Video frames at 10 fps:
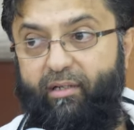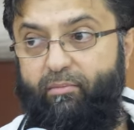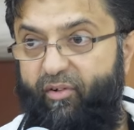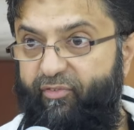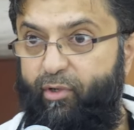
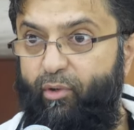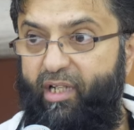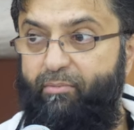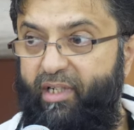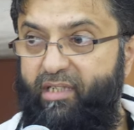
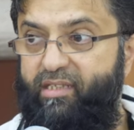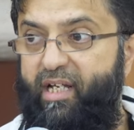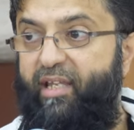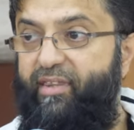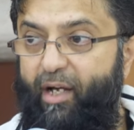Mafdula means
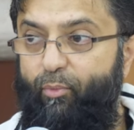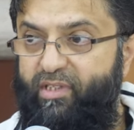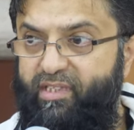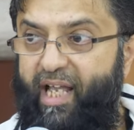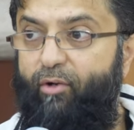that which
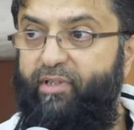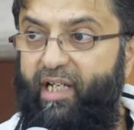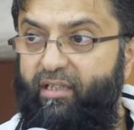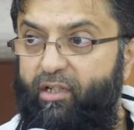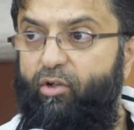is held
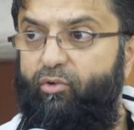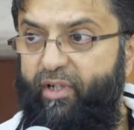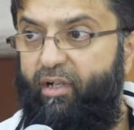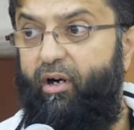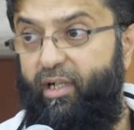in low
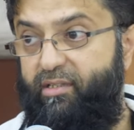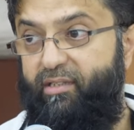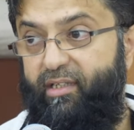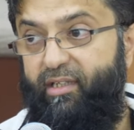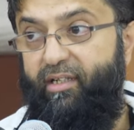regard.
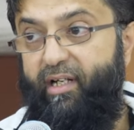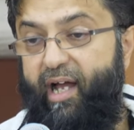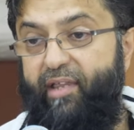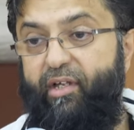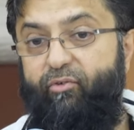
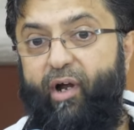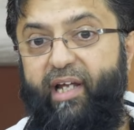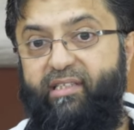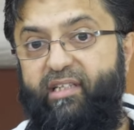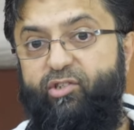And the
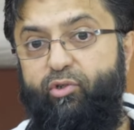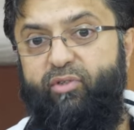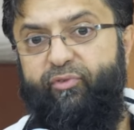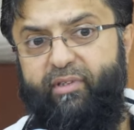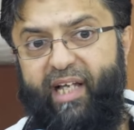right is
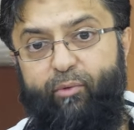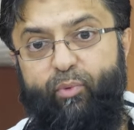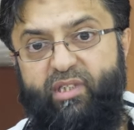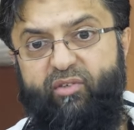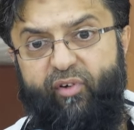used for that
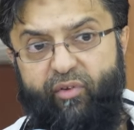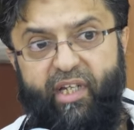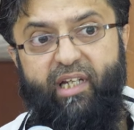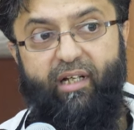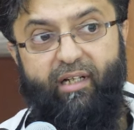which is
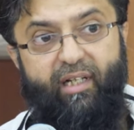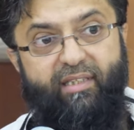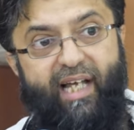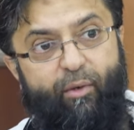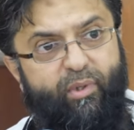fadila,
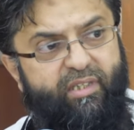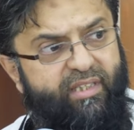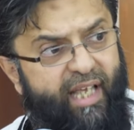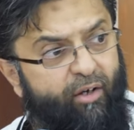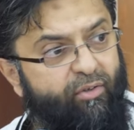that which
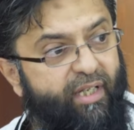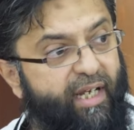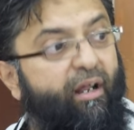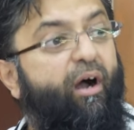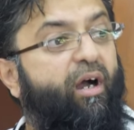is held
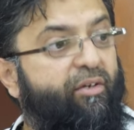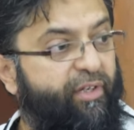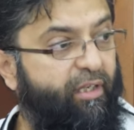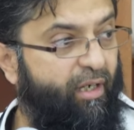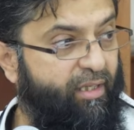in high
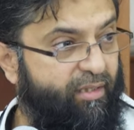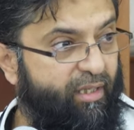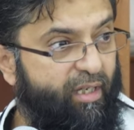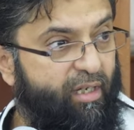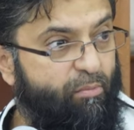regard.
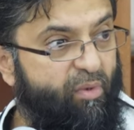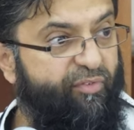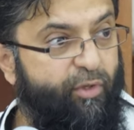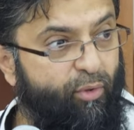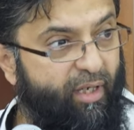
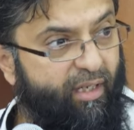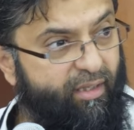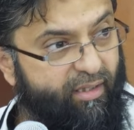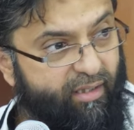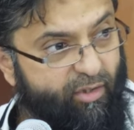
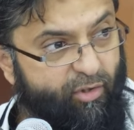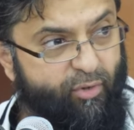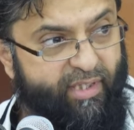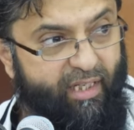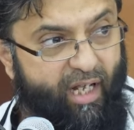Mafdula, you
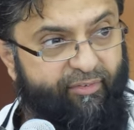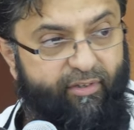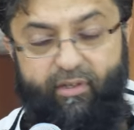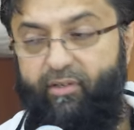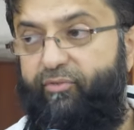use the left
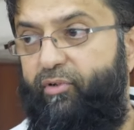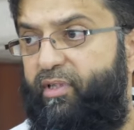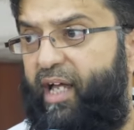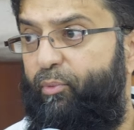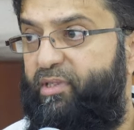for
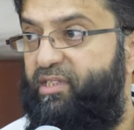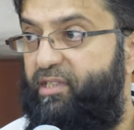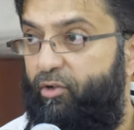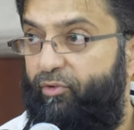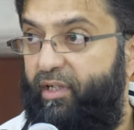that which is
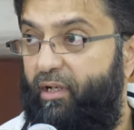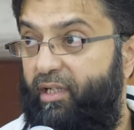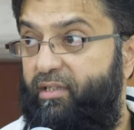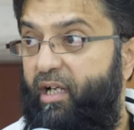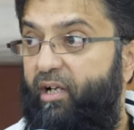low
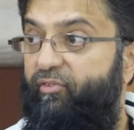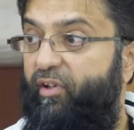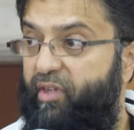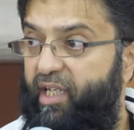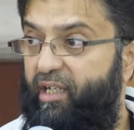regard.
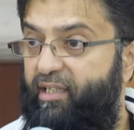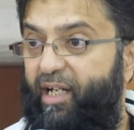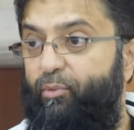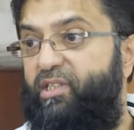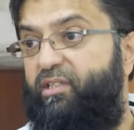Fadila,
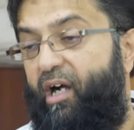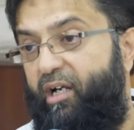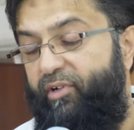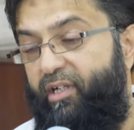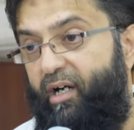that which is high
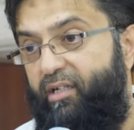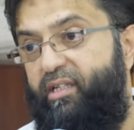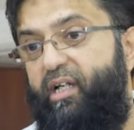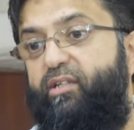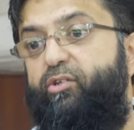regard,
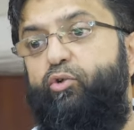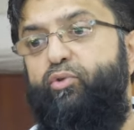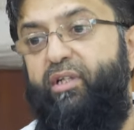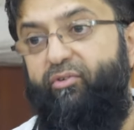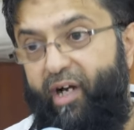you use
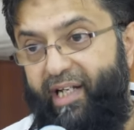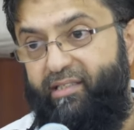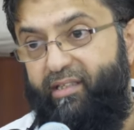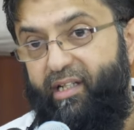the right.